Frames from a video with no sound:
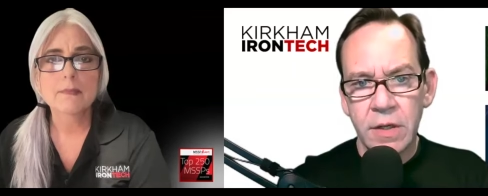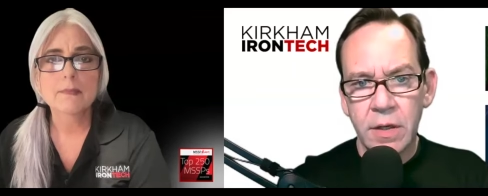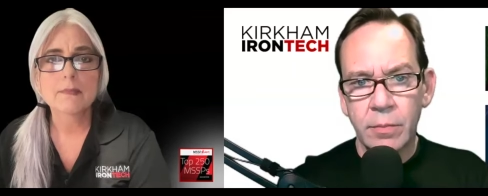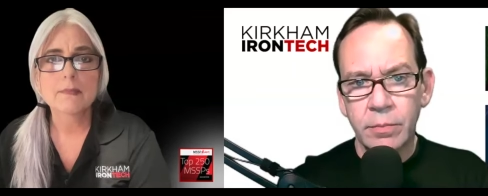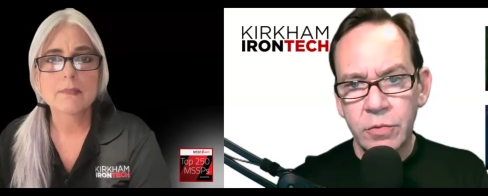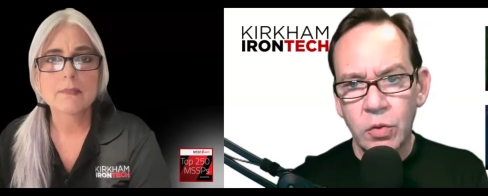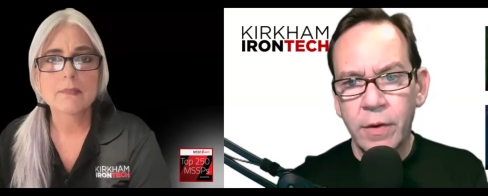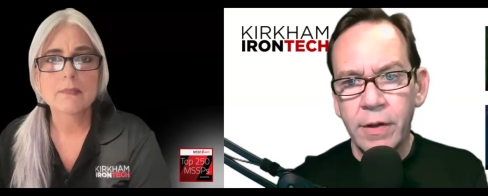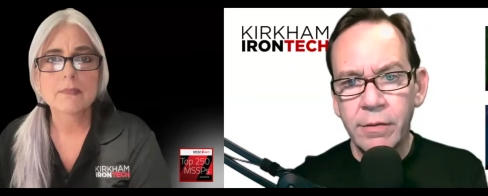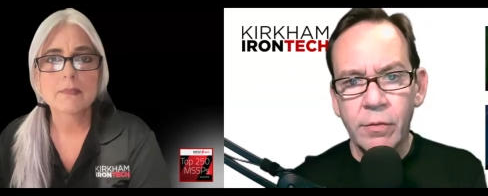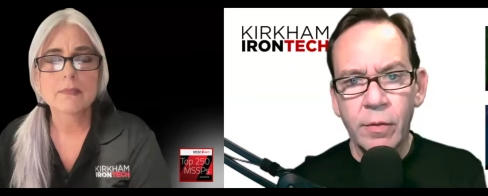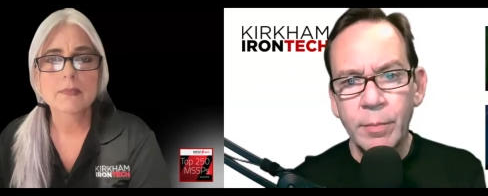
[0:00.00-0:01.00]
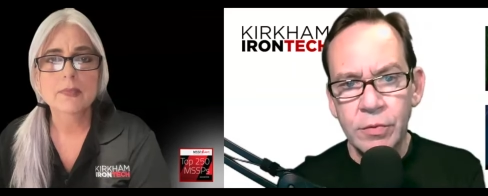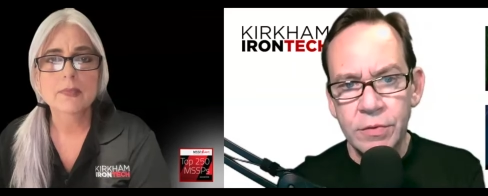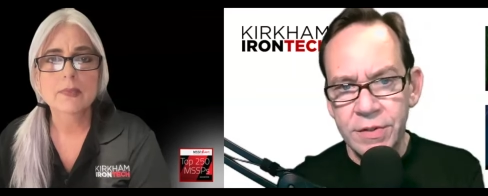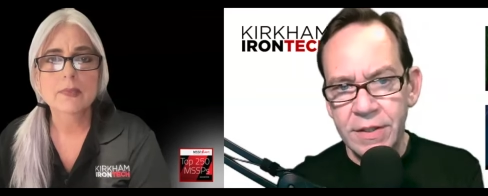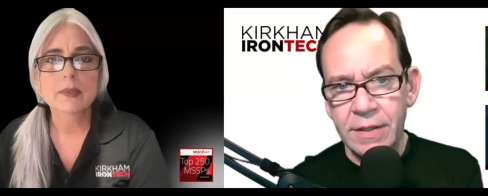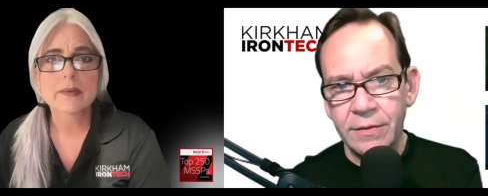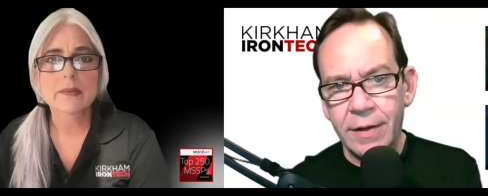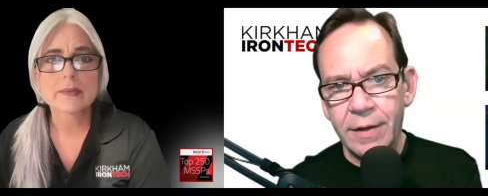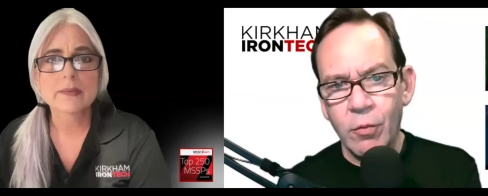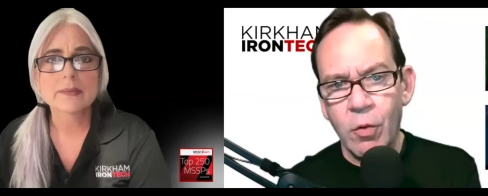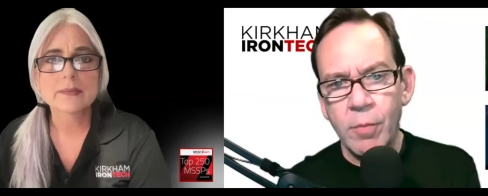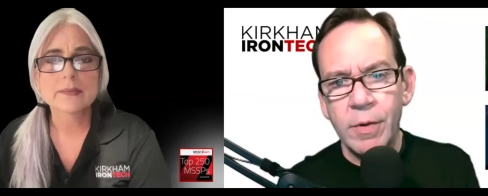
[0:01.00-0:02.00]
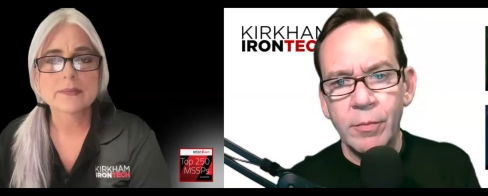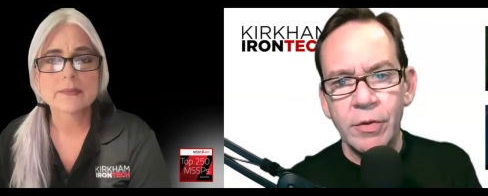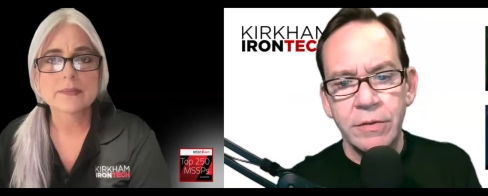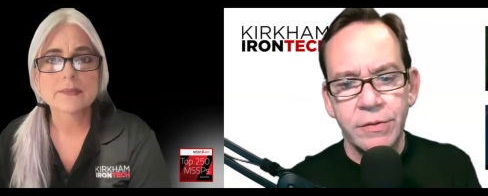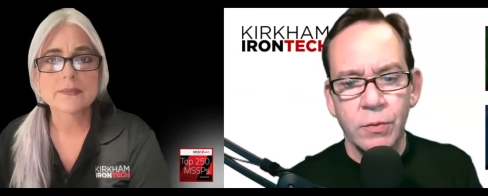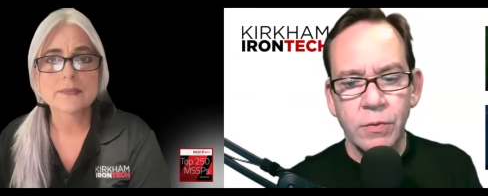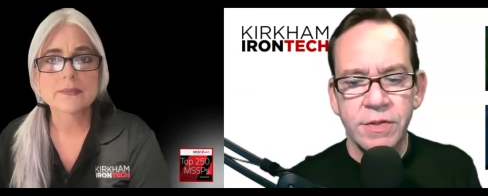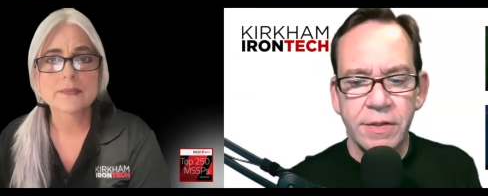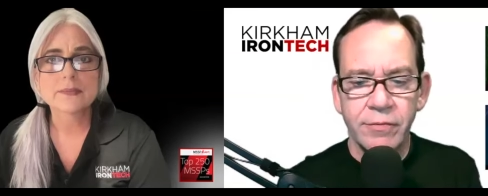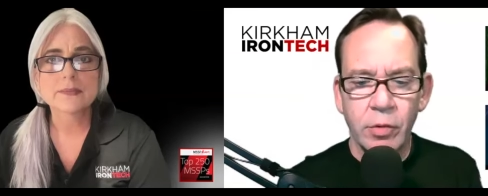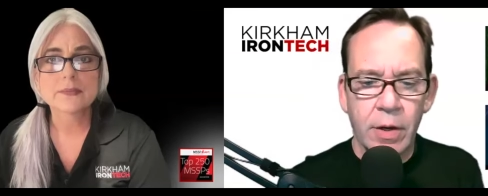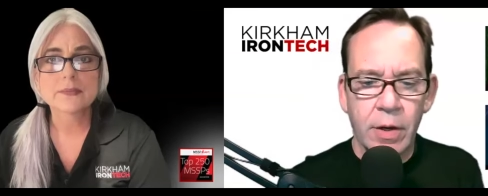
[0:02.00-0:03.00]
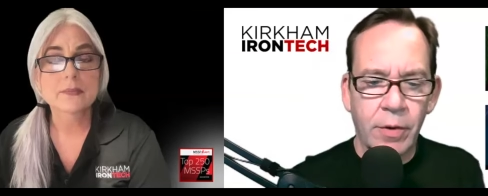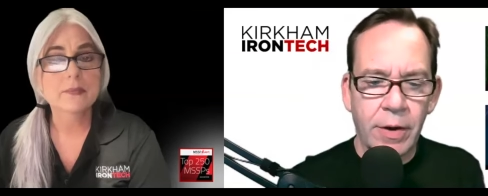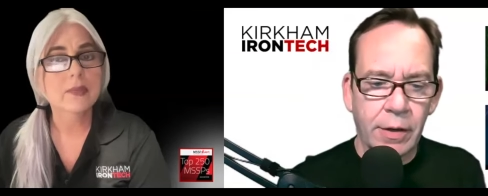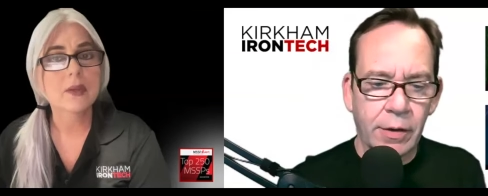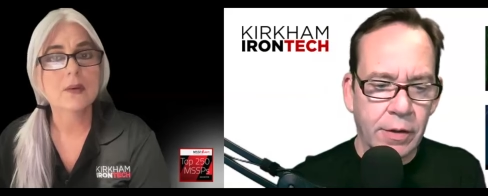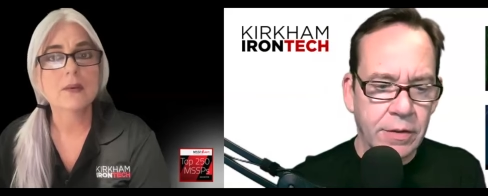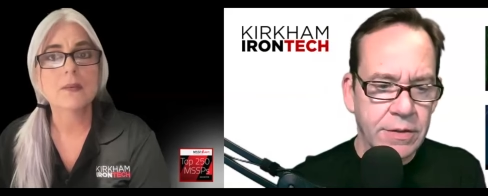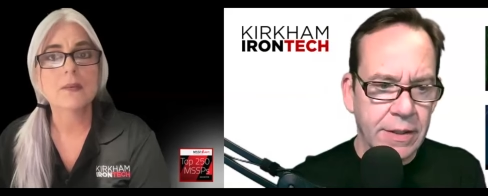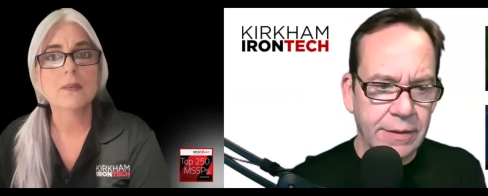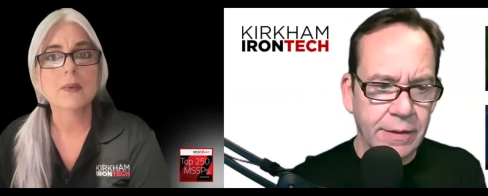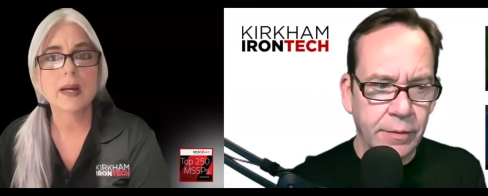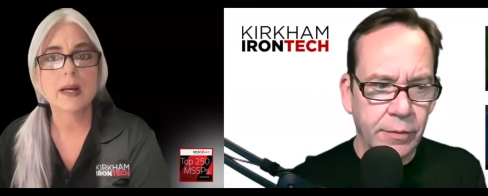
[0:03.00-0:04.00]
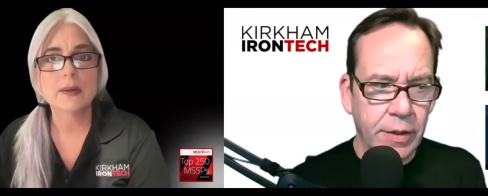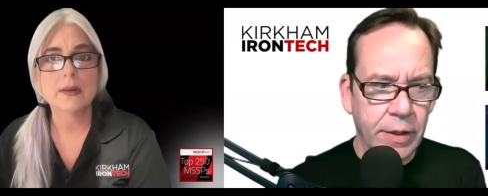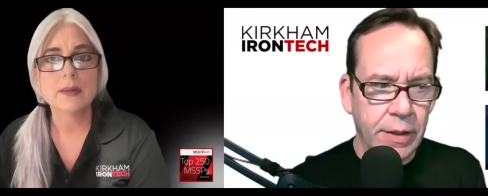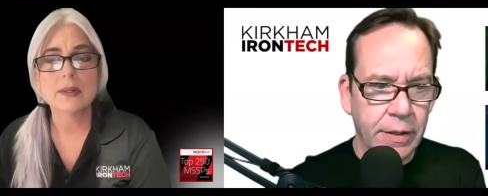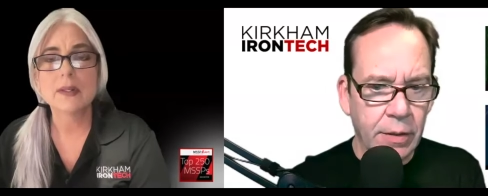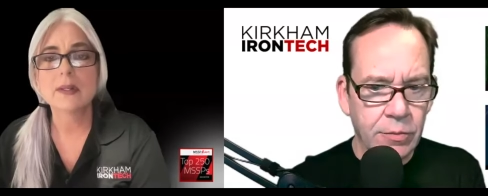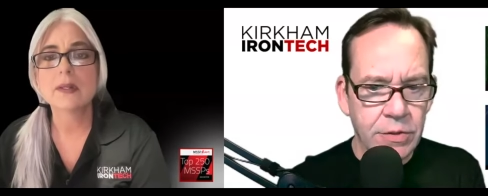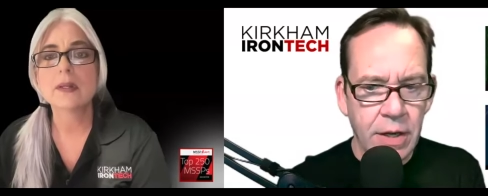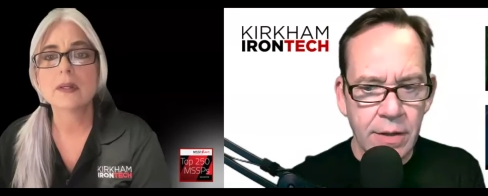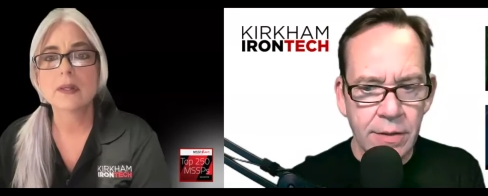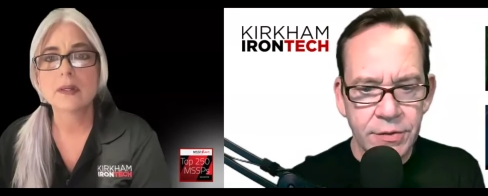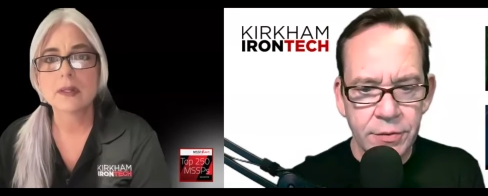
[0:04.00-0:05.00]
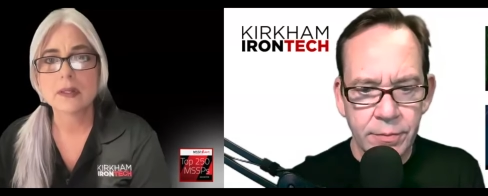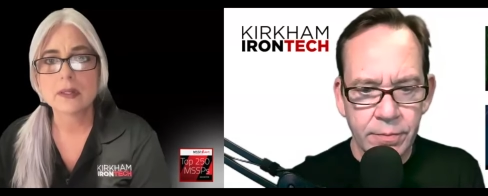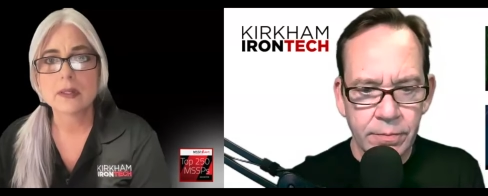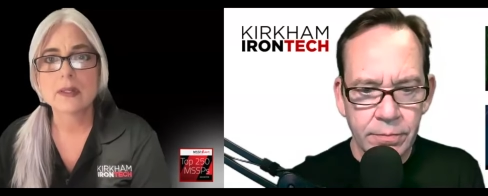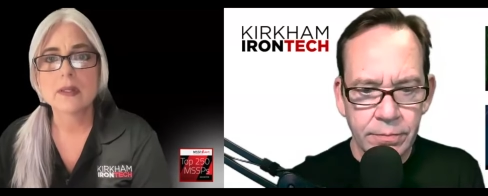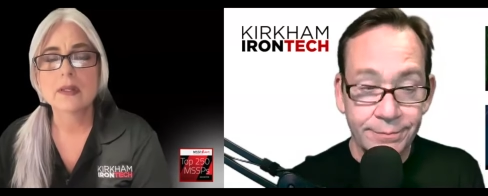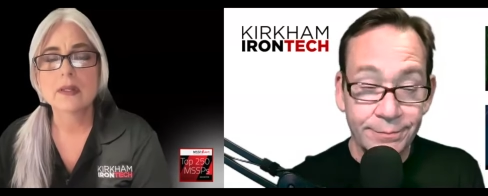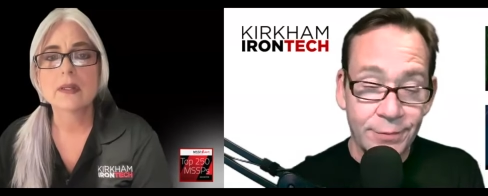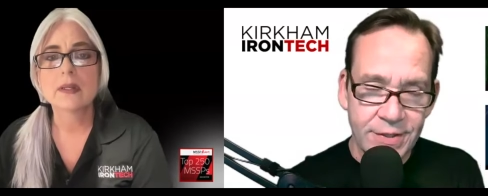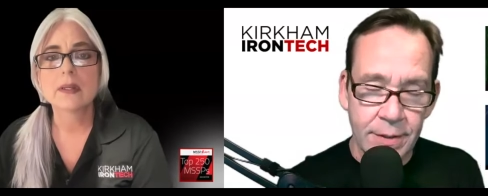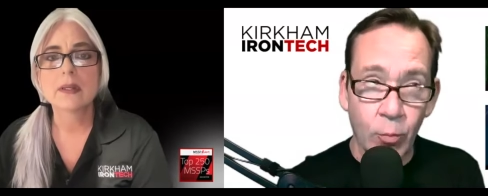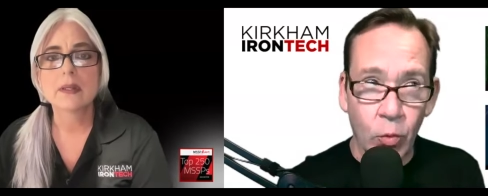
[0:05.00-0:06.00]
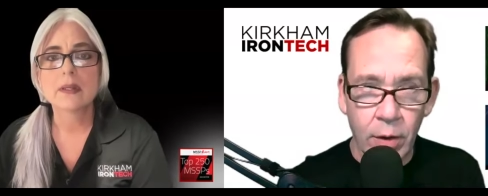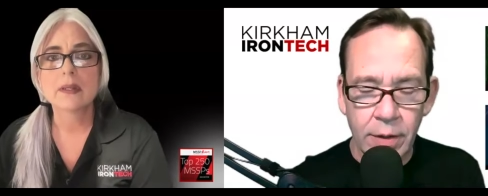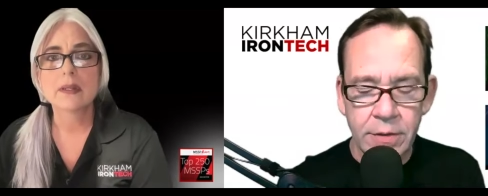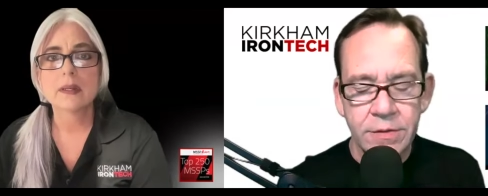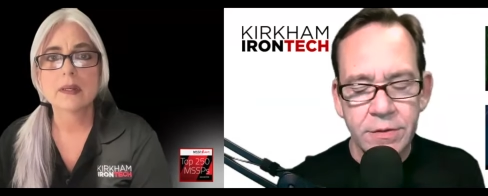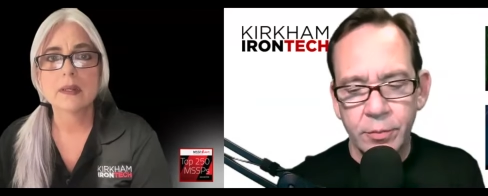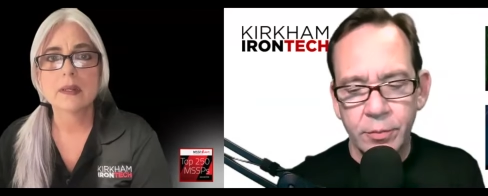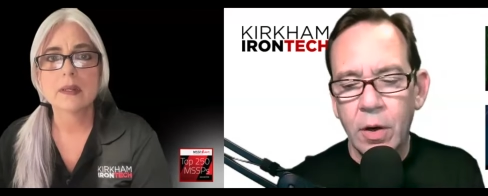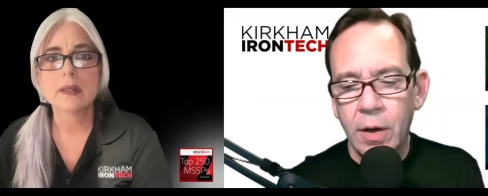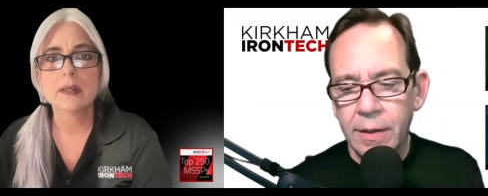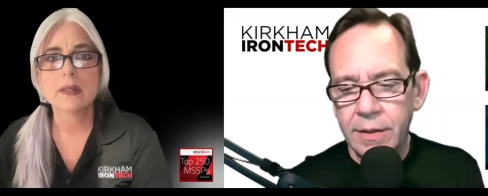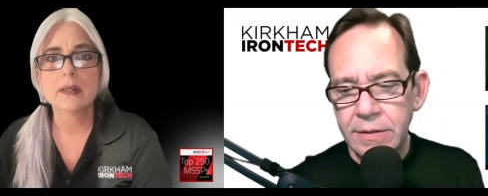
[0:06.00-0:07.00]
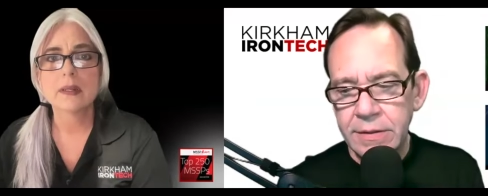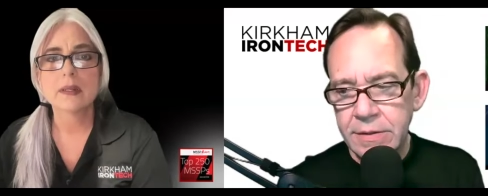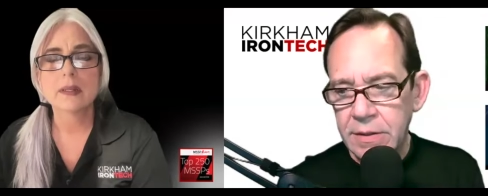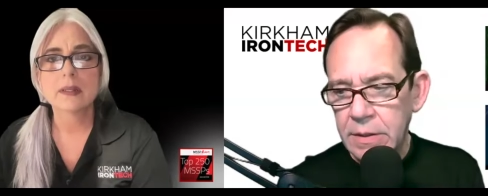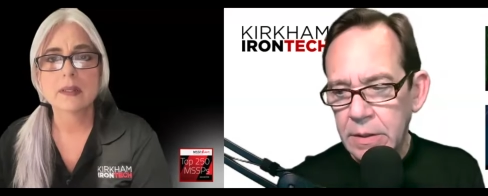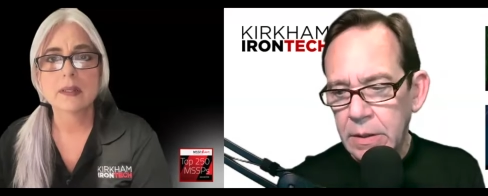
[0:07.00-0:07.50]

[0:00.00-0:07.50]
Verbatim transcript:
Speaker 1: up 23%. I don't remember the source of it, but I ran across that the other day and I was kind of su- somewhat surprised.